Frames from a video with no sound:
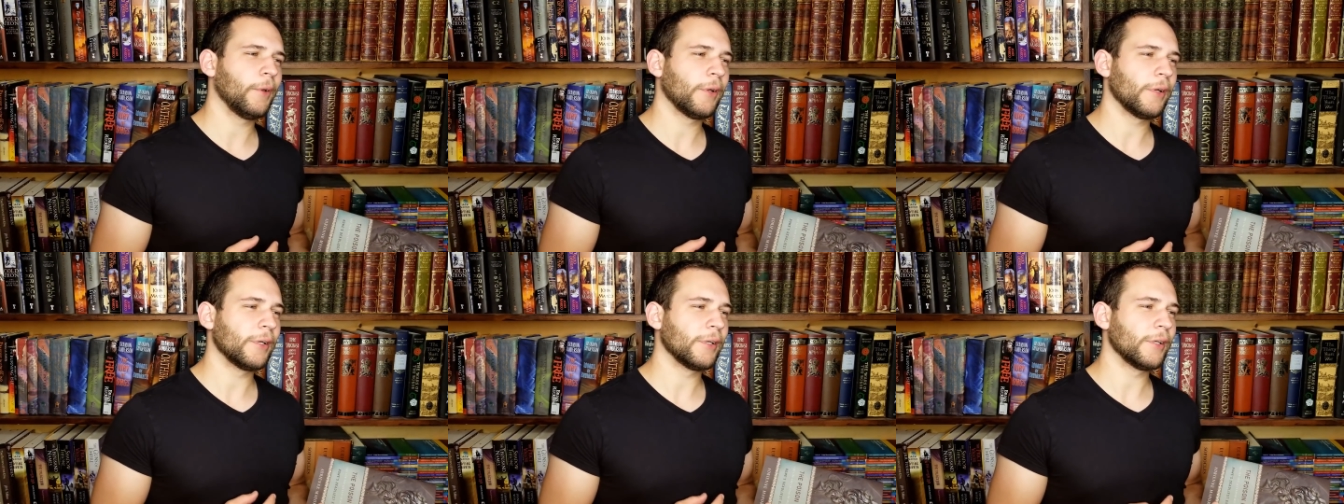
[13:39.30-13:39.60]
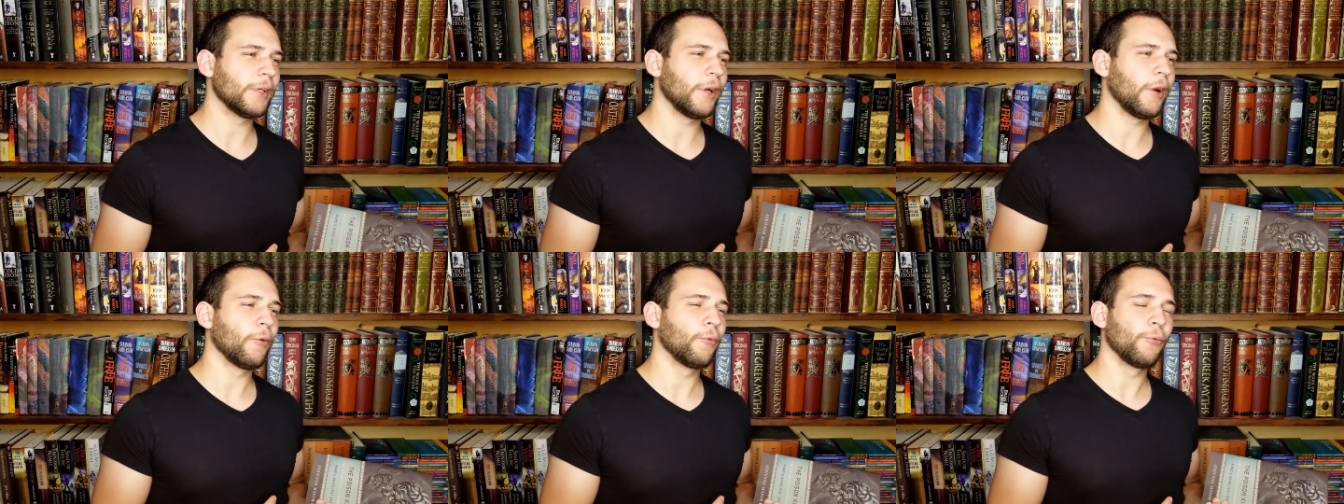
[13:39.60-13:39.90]

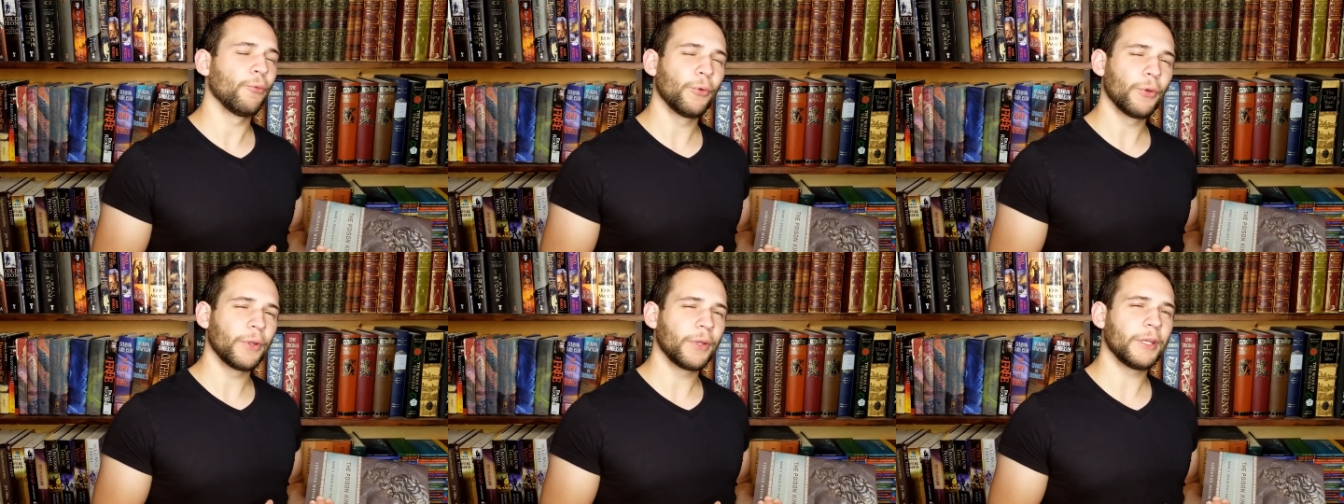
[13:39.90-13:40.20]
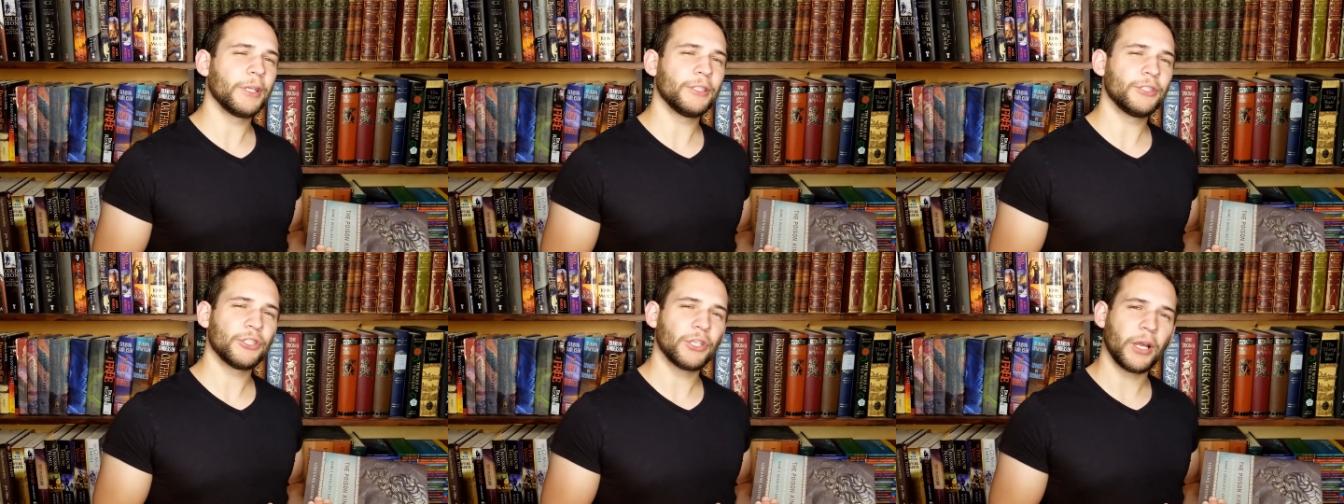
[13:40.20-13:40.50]
uh, a
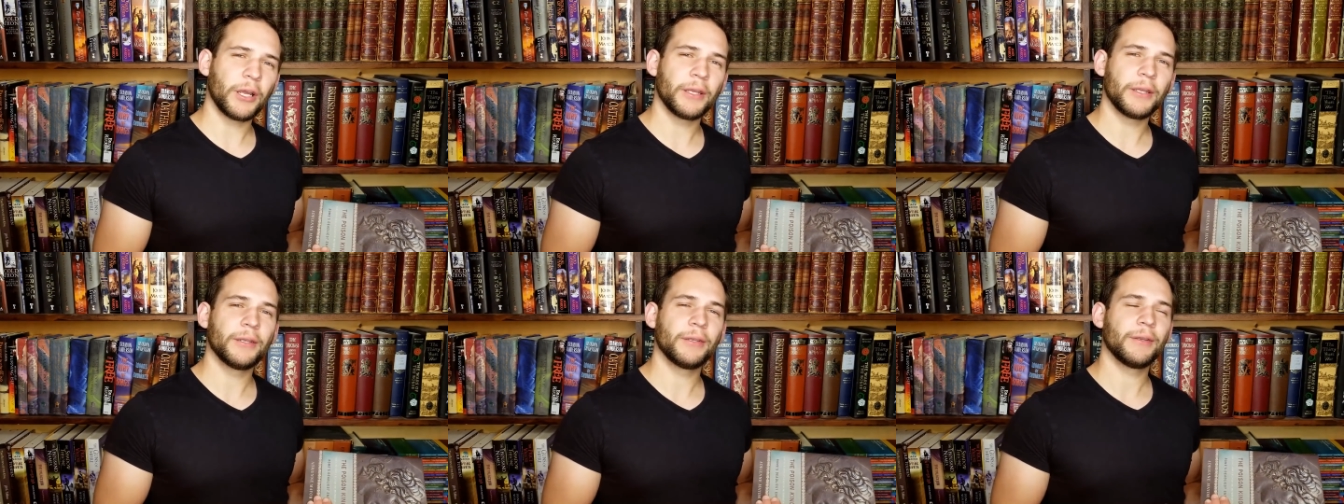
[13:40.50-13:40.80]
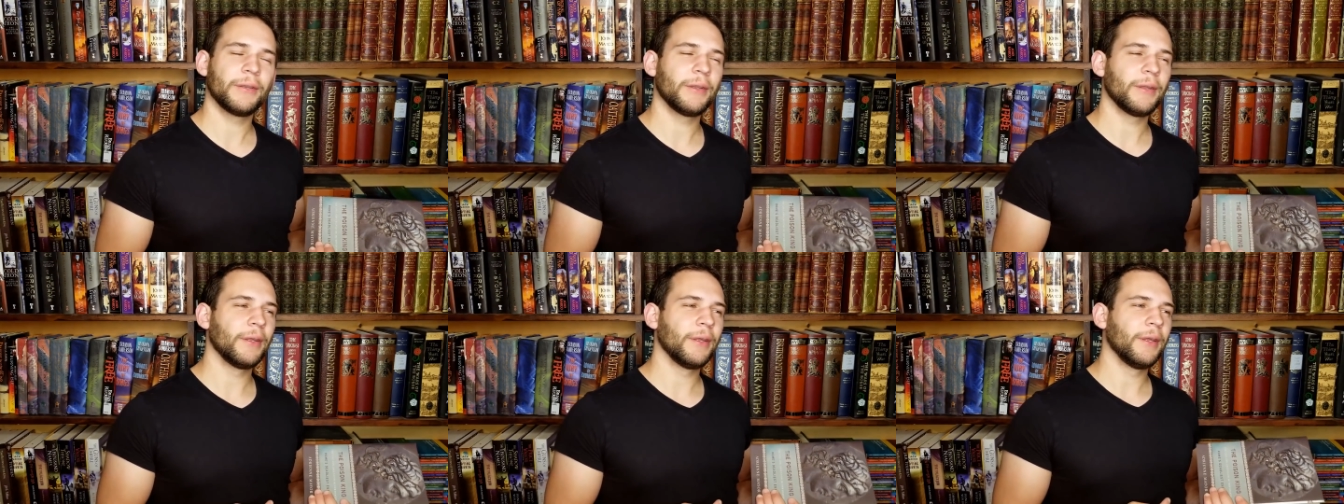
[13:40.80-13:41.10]
really
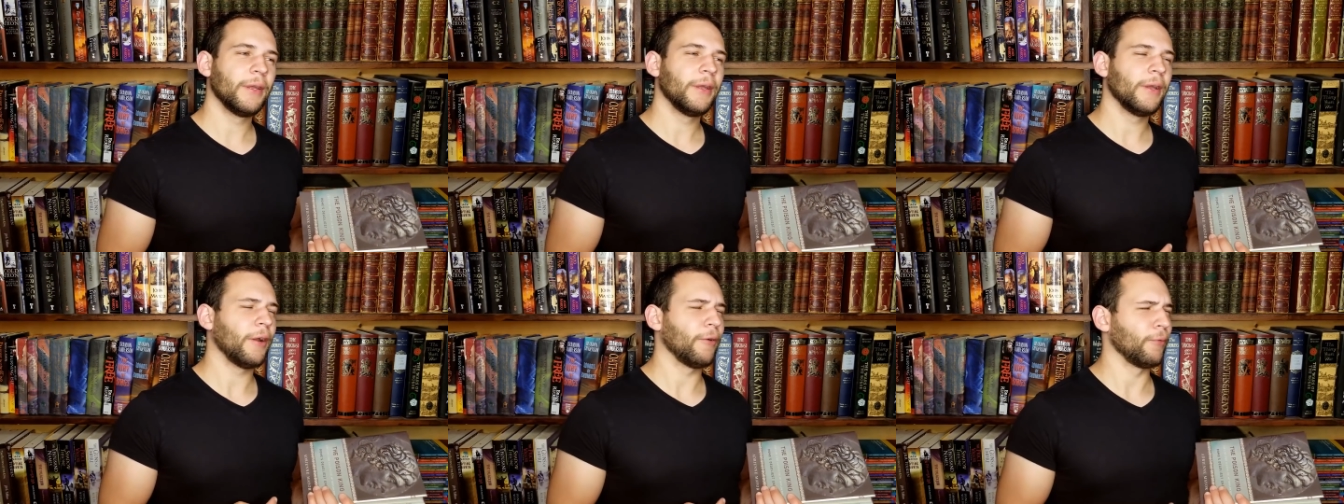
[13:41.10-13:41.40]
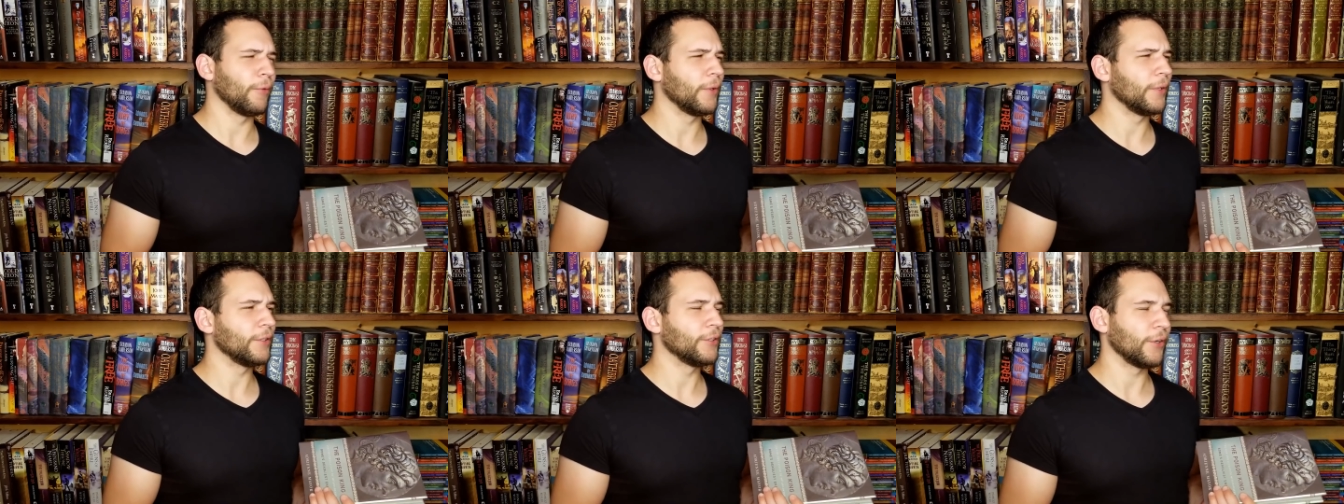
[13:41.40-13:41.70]
giant, a
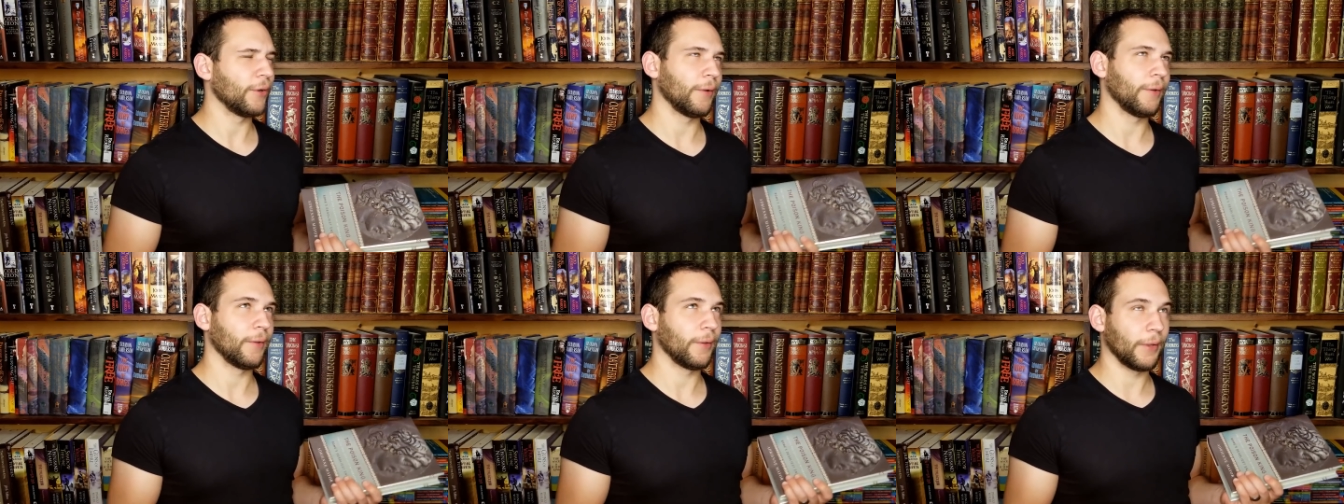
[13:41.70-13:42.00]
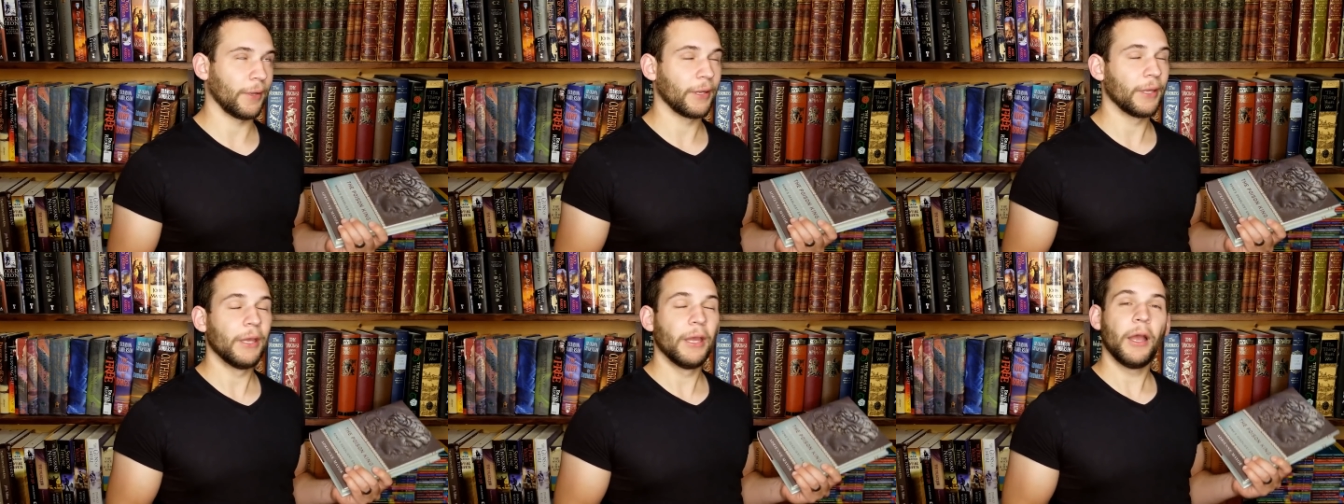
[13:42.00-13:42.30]
really
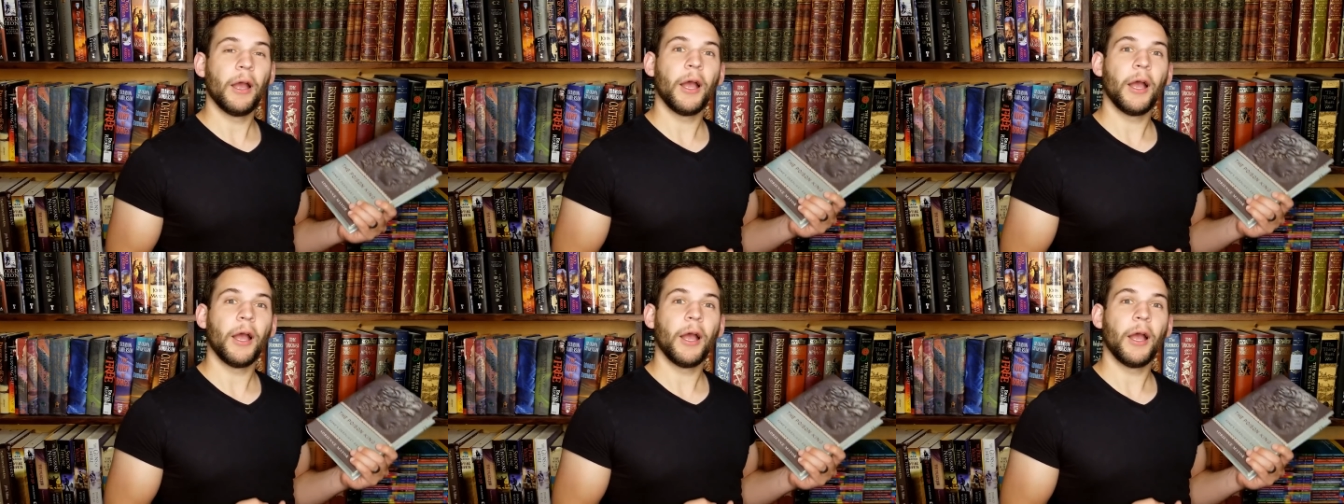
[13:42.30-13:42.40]
giant,